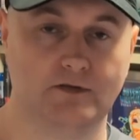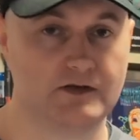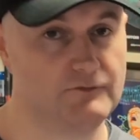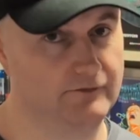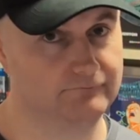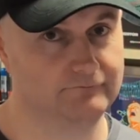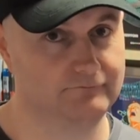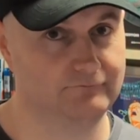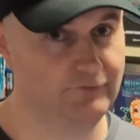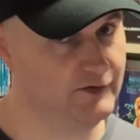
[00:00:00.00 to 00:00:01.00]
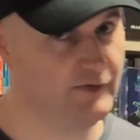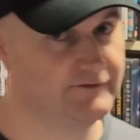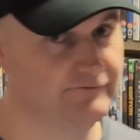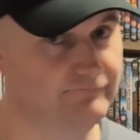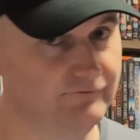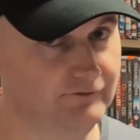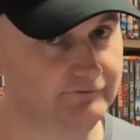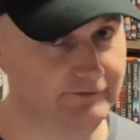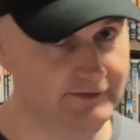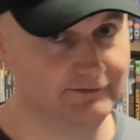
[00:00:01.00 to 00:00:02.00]
Come on, what are you waiting for?
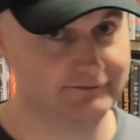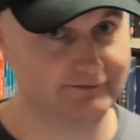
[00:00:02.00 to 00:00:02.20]
Yeah?